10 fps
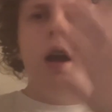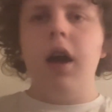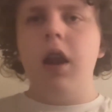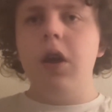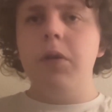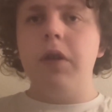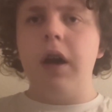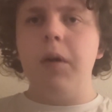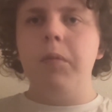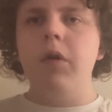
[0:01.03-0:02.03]
Hello
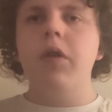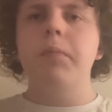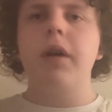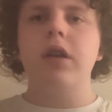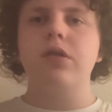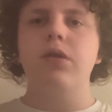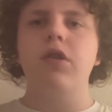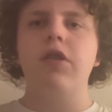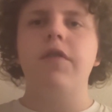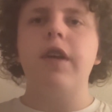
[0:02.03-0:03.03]
there and welcome back to
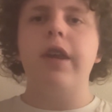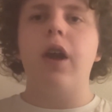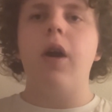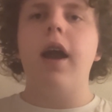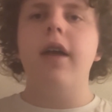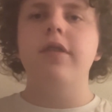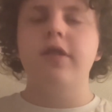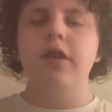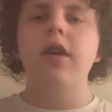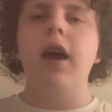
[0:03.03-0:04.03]
another video, and
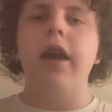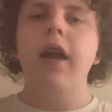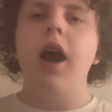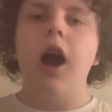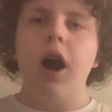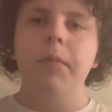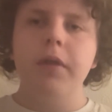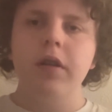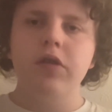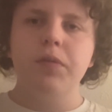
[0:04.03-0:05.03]
today I'm
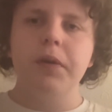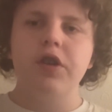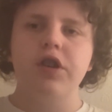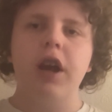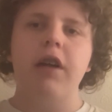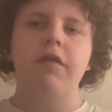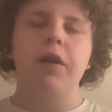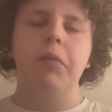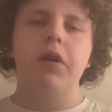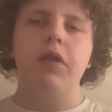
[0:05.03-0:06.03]
going to be
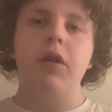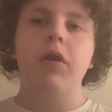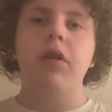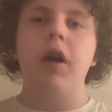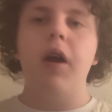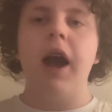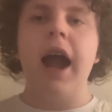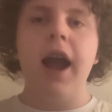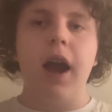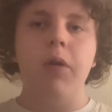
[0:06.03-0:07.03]
sharing with you
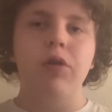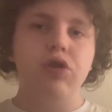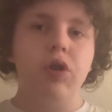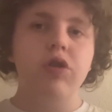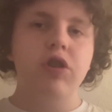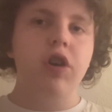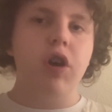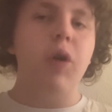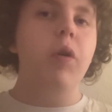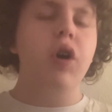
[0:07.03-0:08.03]
how Doctor
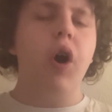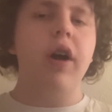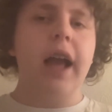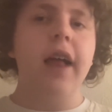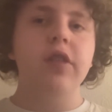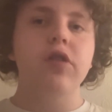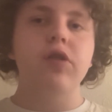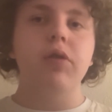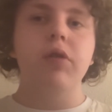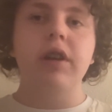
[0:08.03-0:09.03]
Who got
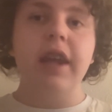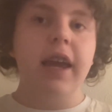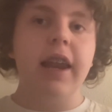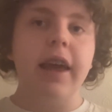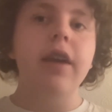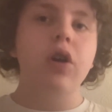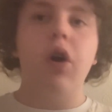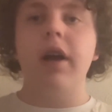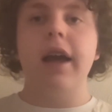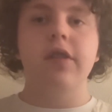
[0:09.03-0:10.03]
cancelled, nearly
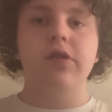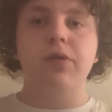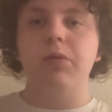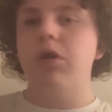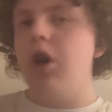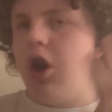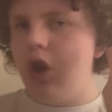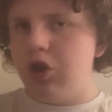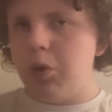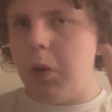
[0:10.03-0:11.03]
got cancelled
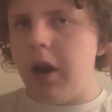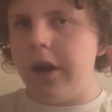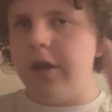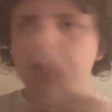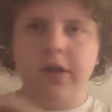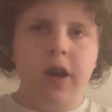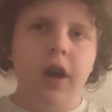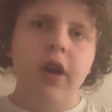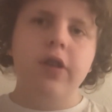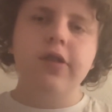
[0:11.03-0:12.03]
twice.
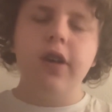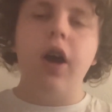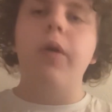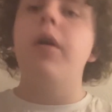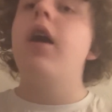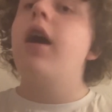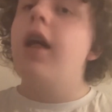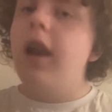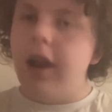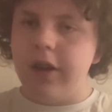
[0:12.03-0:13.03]
So
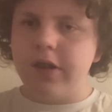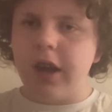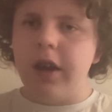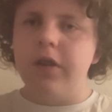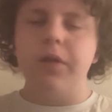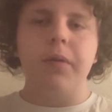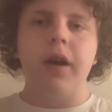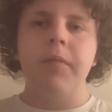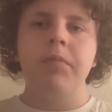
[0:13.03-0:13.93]
let's get into it.